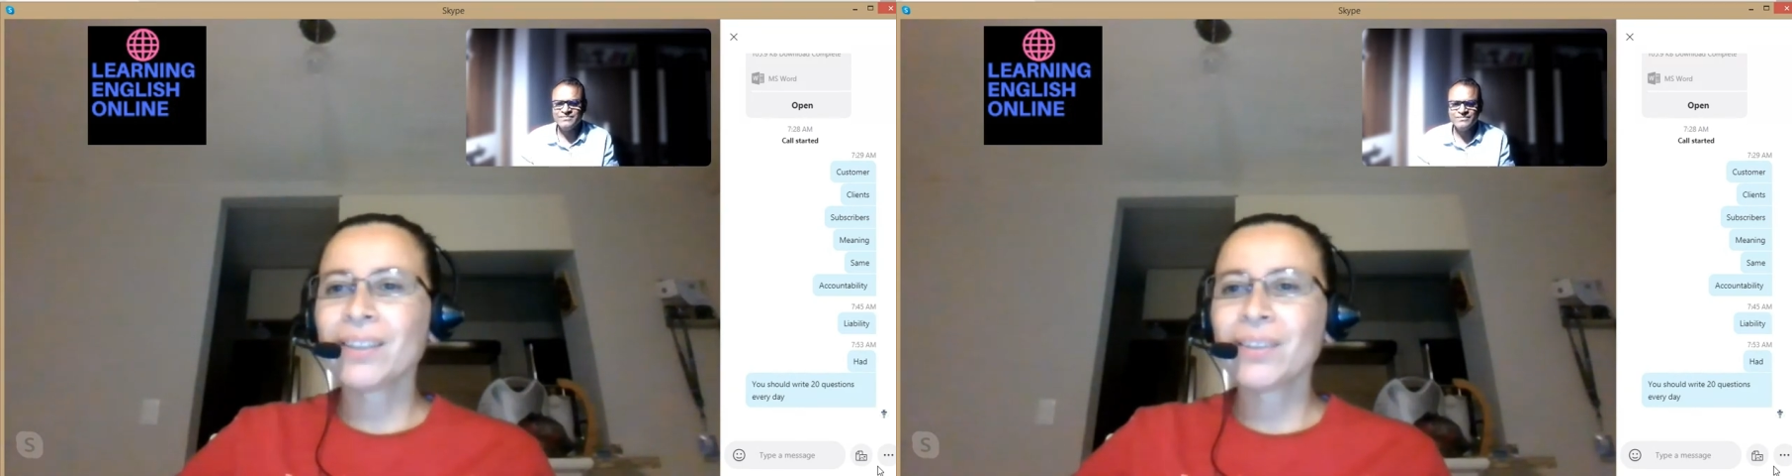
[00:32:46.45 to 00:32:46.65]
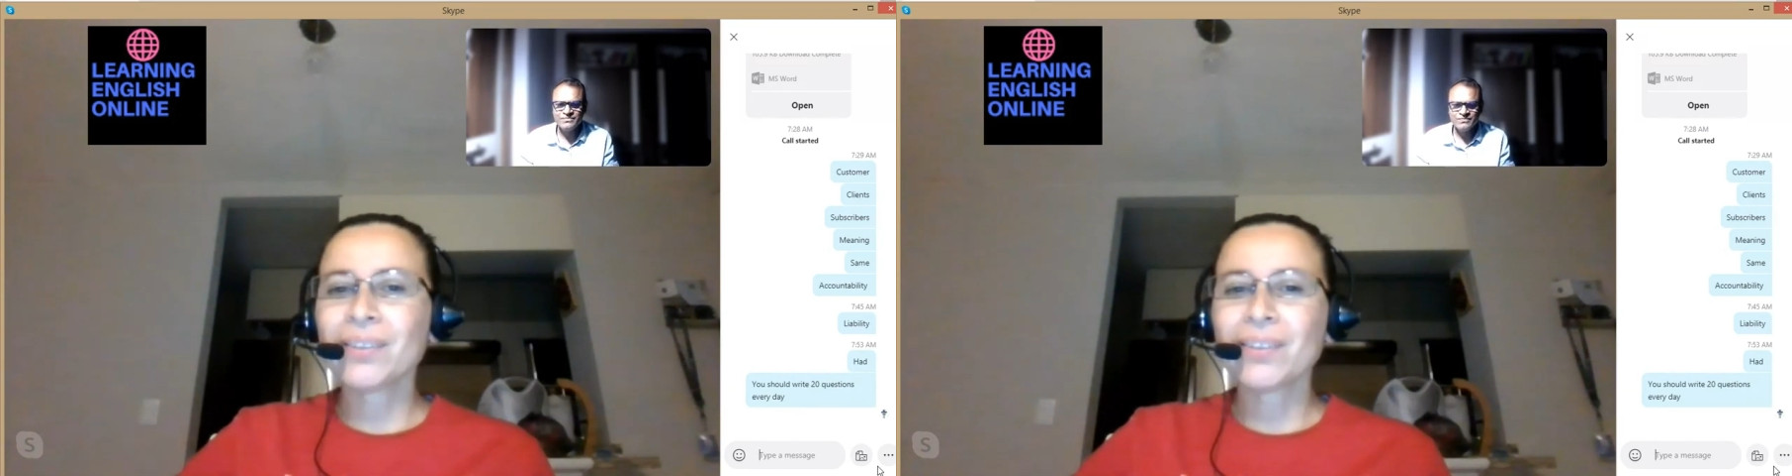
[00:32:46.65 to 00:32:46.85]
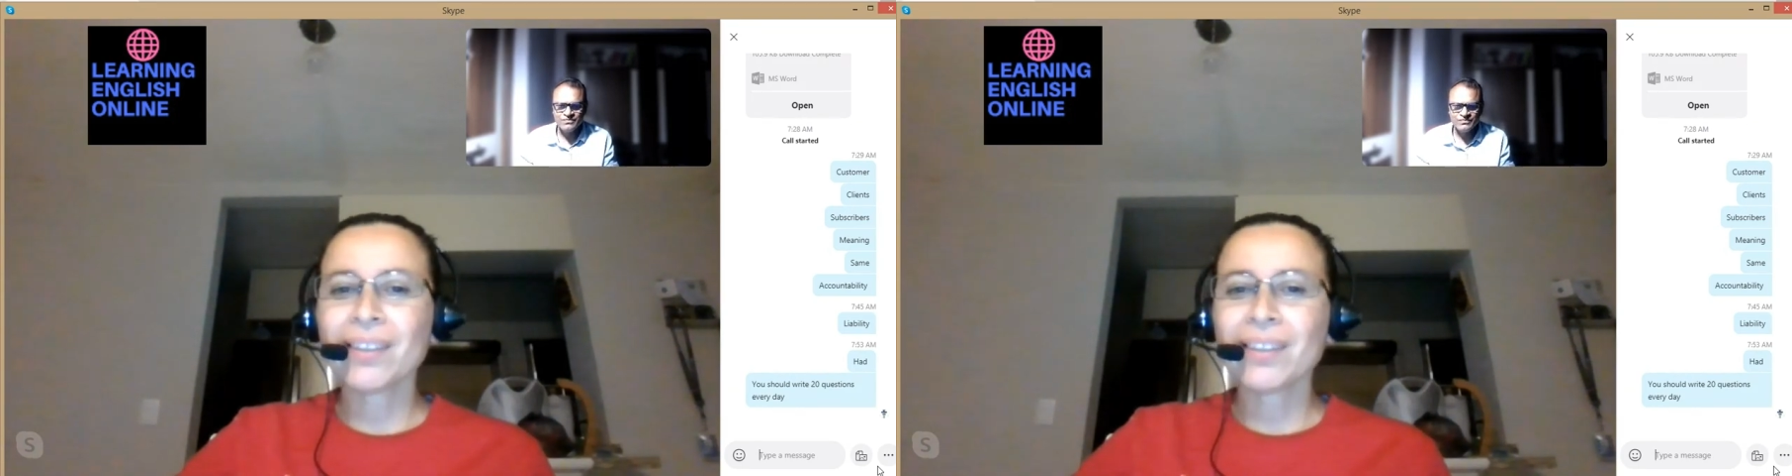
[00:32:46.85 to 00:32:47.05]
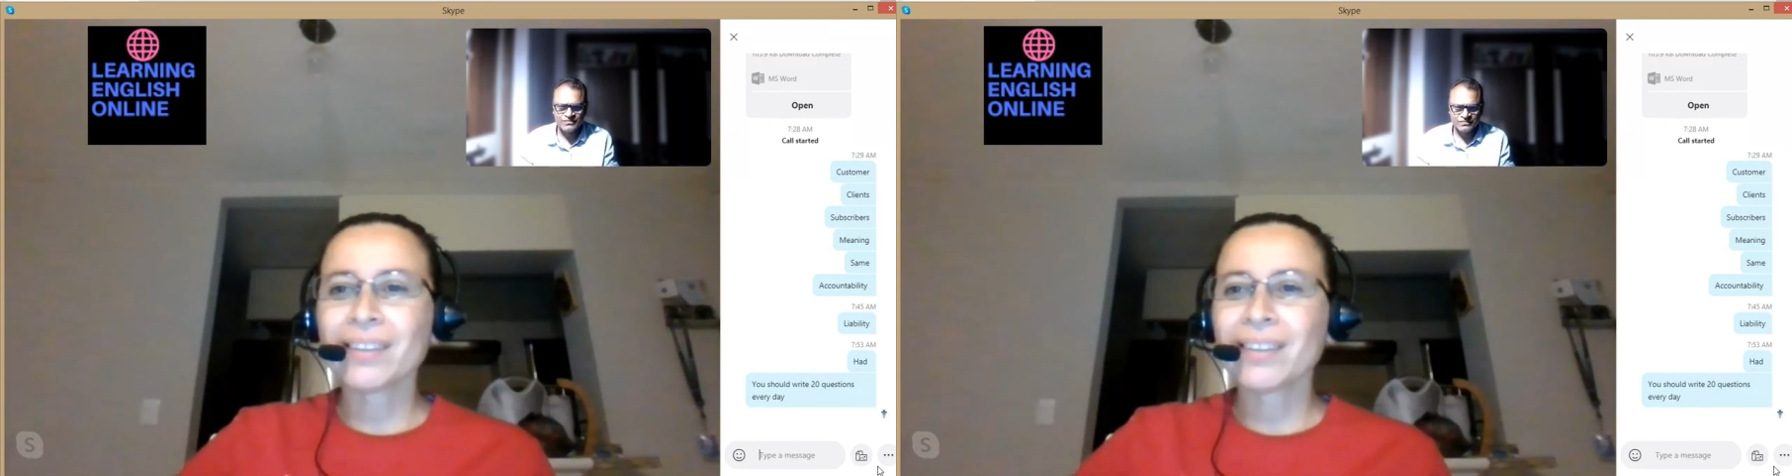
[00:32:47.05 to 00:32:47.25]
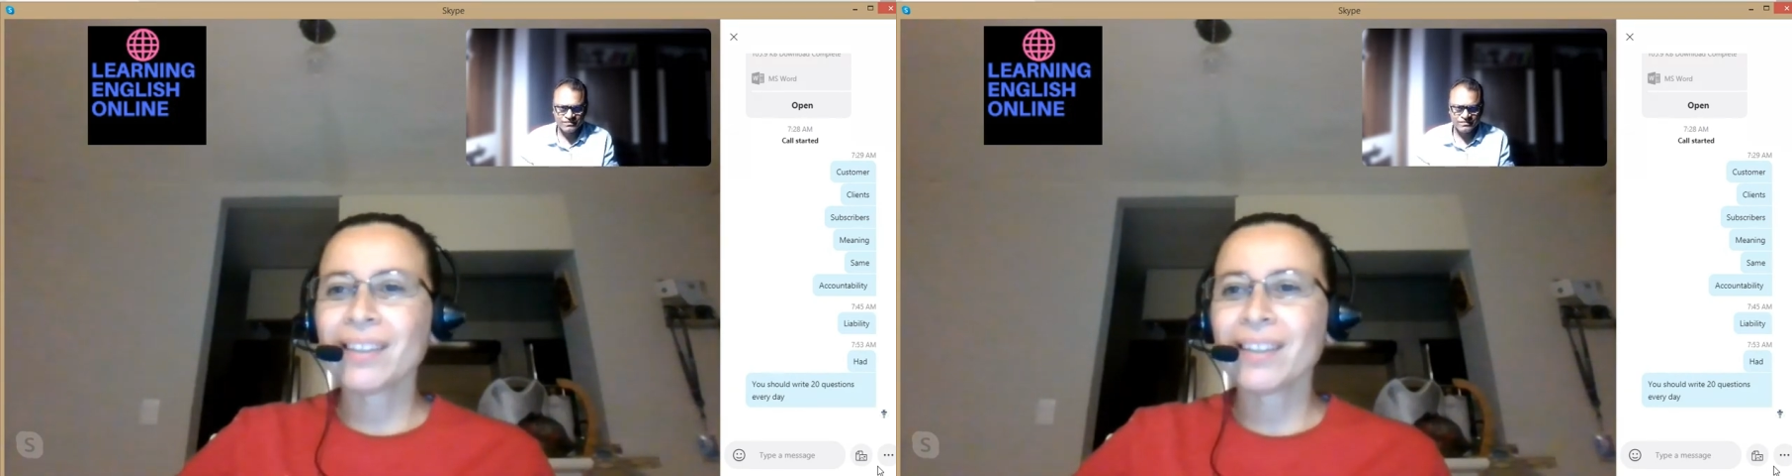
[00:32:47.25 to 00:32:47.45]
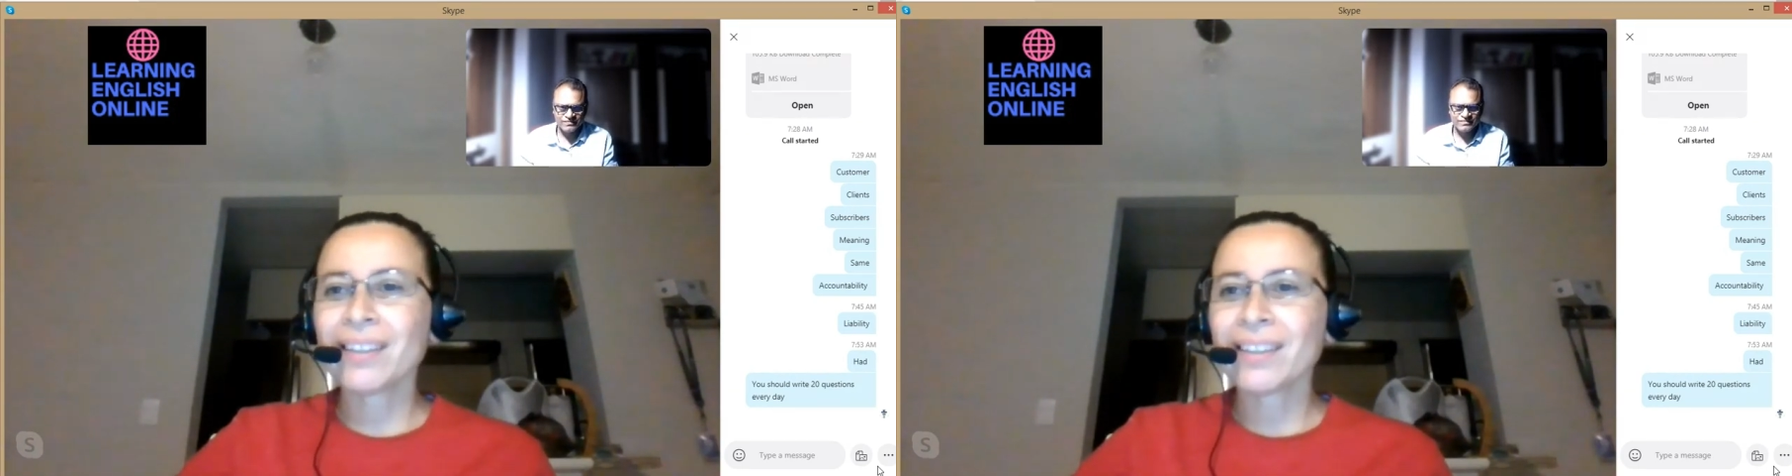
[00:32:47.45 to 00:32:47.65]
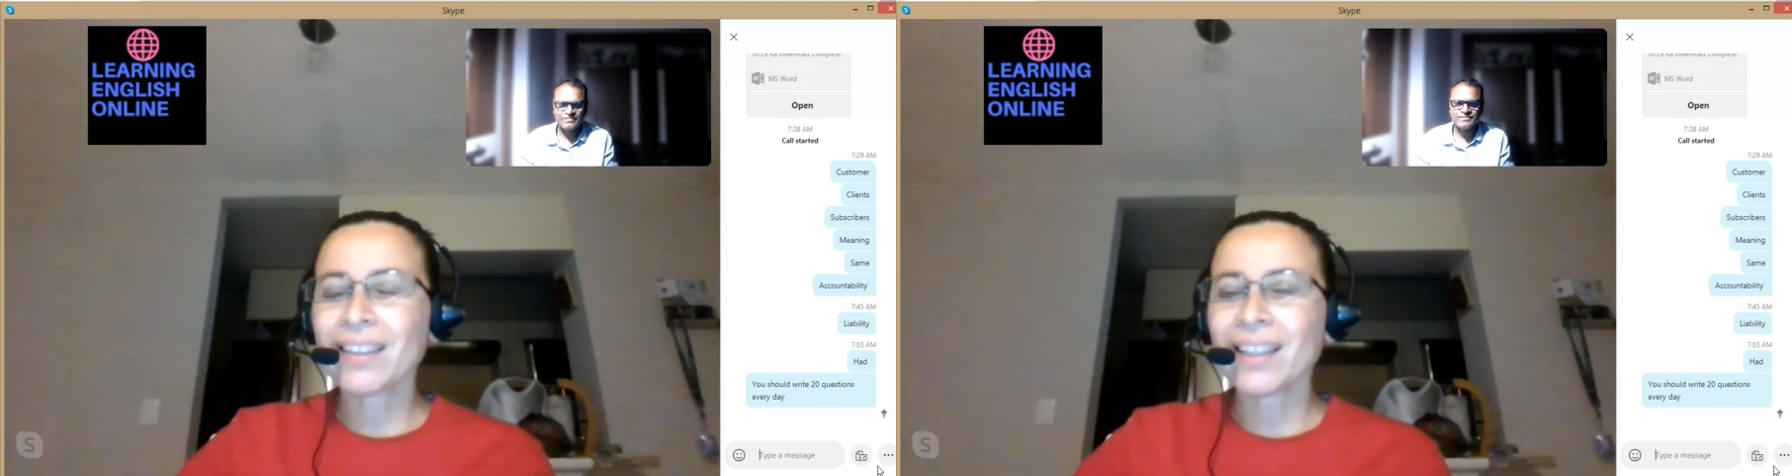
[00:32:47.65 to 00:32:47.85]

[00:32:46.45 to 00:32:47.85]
to understand